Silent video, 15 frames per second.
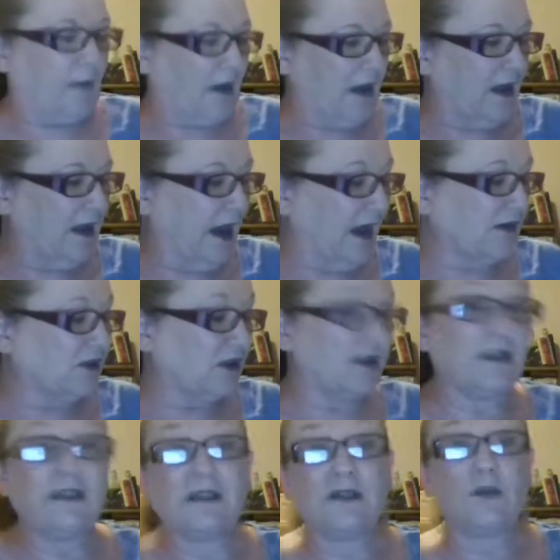And actually,
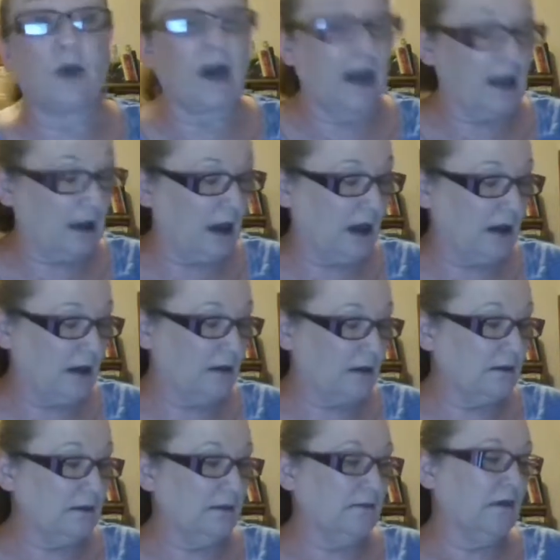this is what I
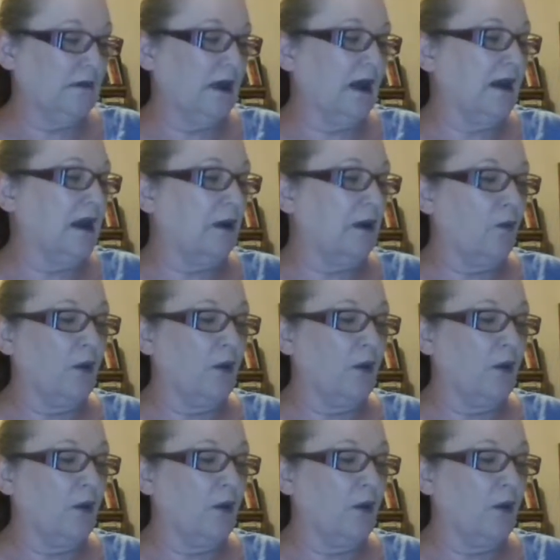got,